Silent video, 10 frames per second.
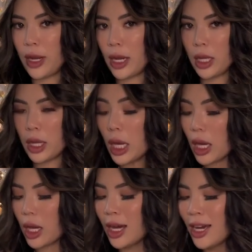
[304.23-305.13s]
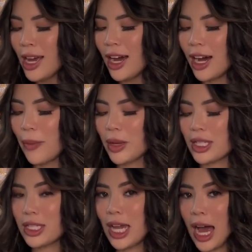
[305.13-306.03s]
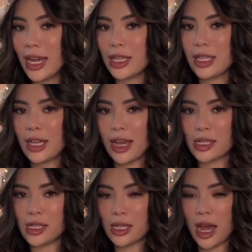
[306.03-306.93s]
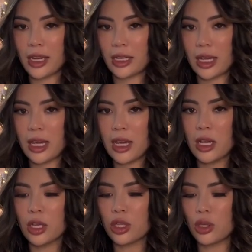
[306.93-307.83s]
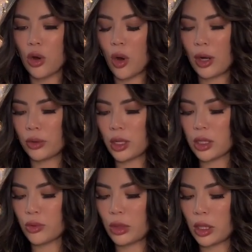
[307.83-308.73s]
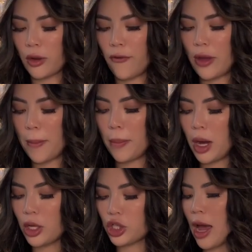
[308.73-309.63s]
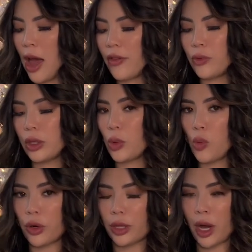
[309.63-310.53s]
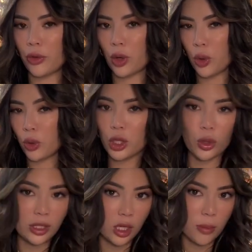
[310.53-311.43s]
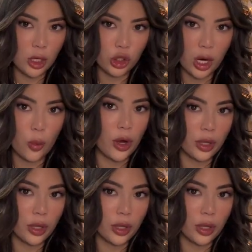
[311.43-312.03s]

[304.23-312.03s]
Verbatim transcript: anything. Um, it's tiny, tiny, tiny. So I don't think it's really gonna fit much. I haven't really worn it out though. You guys gotta make sure I wear